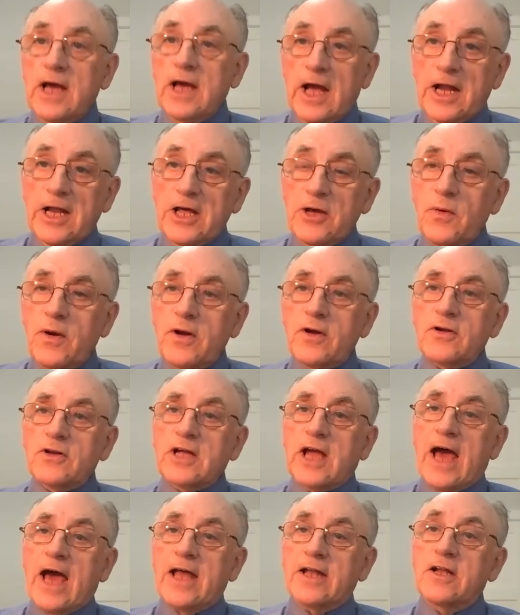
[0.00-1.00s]
anywhere in
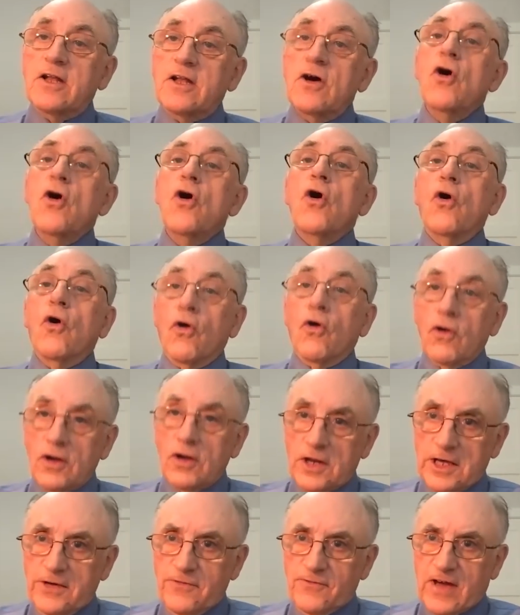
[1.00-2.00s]
Canada or
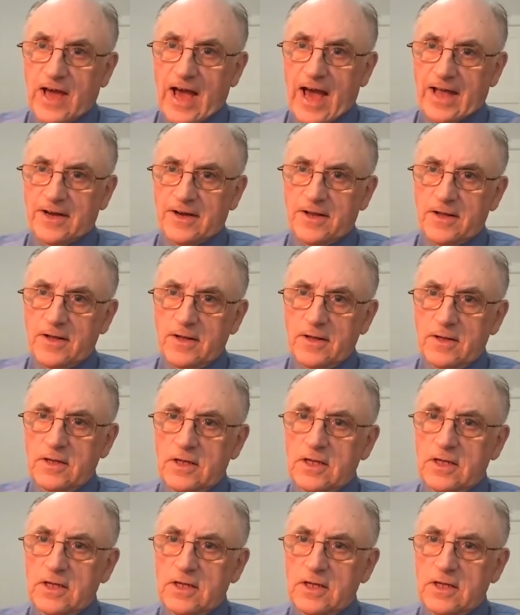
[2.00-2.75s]
leave Canada.